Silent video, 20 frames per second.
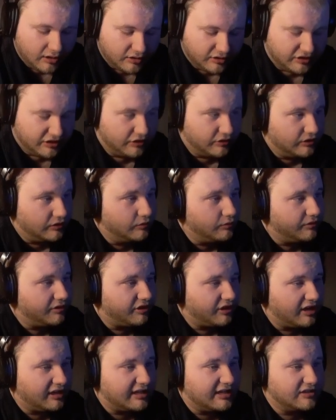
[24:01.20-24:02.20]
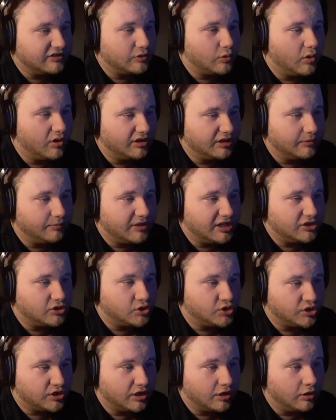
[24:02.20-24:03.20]
Do you think he's going to be
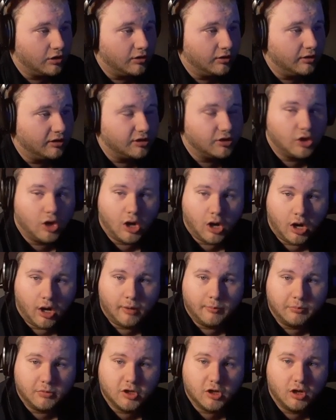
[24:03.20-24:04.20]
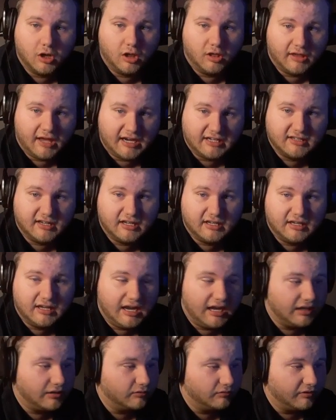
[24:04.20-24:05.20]
chill, calm, collected,
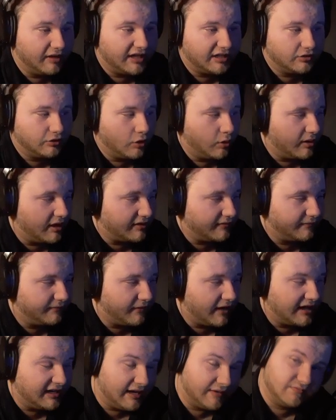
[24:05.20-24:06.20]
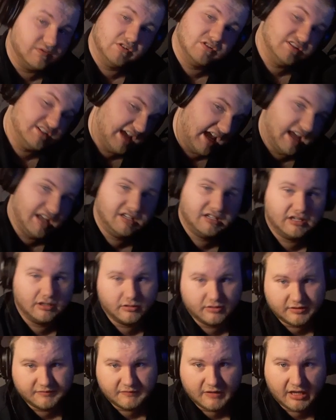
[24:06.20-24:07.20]
and, like, know how to fight after 10
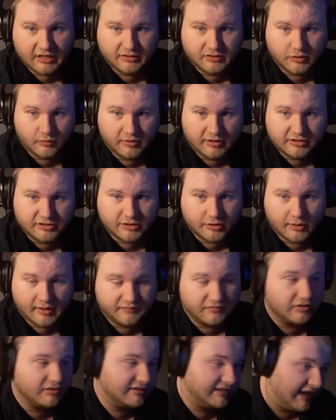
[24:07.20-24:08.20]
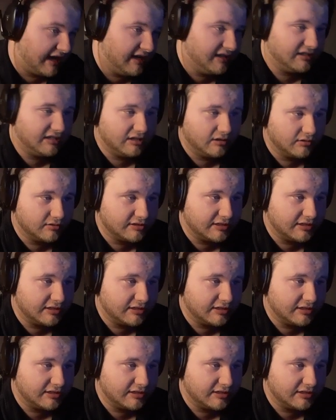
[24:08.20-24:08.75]
years of not doing so? After 10 years?